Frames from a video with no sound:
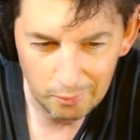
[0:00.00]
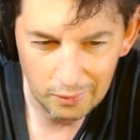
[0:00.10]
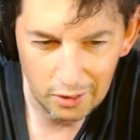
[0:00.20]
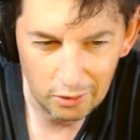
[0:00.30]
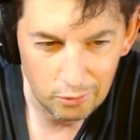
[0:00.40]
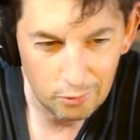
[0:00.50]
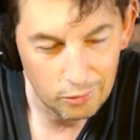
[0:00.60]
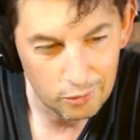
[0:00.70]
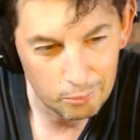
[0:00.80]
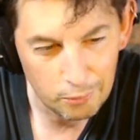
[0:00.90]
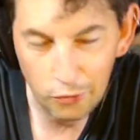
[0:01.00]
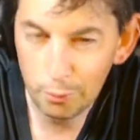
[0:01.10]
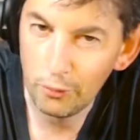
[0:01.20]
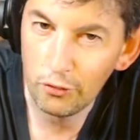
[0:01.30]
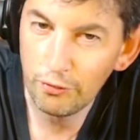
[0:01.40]
in
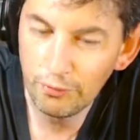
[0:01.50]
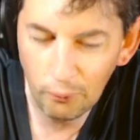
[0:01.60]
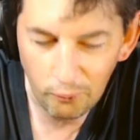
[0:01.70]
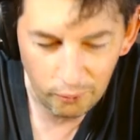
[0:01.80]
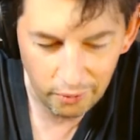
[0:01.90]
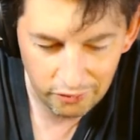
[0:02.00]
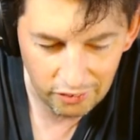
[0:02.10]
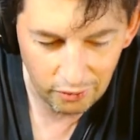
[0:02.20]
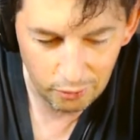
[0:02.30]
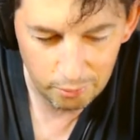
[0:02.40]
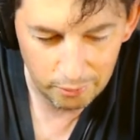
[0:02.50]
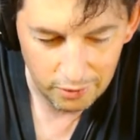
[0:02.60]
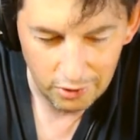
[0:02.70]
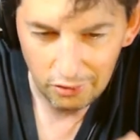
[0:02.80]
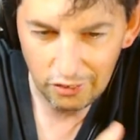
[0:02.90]
multiples of 4. So
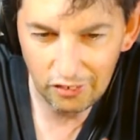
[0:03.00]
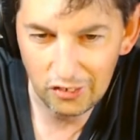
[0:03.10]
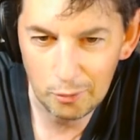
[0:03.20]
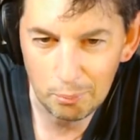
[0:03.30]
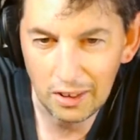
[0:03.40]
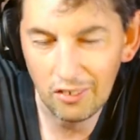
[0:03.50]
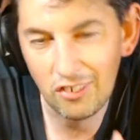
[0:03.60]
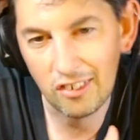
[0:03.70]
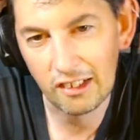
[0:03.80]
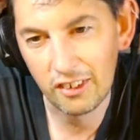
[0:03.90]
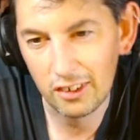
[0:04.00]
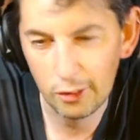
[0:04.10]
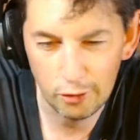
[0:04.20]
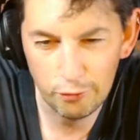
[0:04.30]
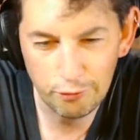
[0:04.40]
16 beats is
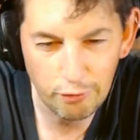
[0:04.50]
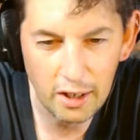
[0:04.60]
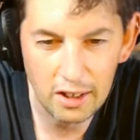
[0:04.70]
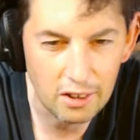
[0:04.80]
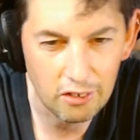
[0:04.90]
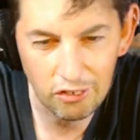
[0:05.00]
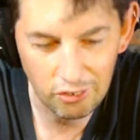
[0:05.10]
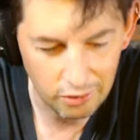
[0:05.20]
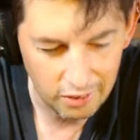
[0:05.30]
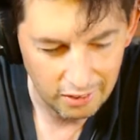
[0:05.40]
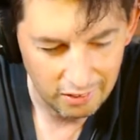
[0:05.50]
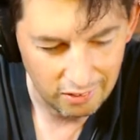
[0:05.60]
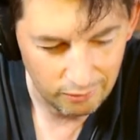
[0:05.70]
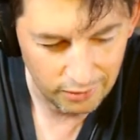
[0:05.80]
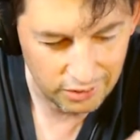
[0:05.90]
like a phrase,
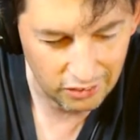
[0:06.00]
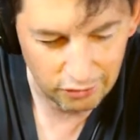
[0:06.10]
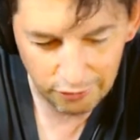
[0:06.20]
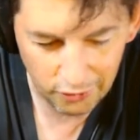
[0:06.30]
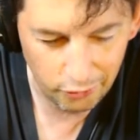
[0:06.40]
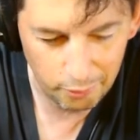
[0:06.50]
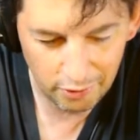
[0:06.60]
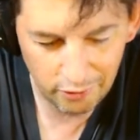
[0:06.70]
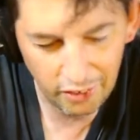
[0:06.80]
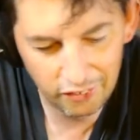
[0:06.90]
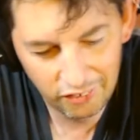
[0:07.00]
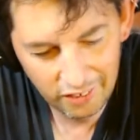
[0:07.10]
which kind of feels about right.